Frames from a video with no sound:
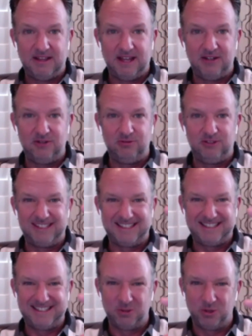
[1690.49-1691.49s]
and
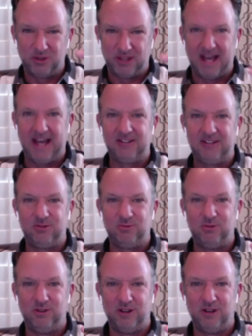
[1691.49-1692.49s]
distill that
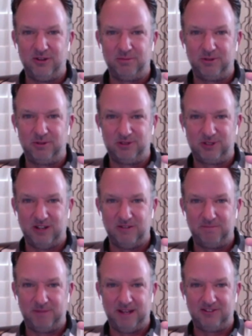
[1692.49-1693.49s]
to another percent
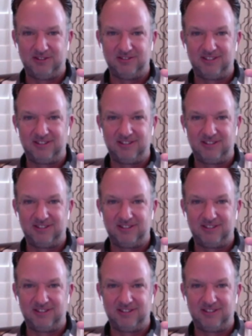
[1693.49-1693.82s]
of patients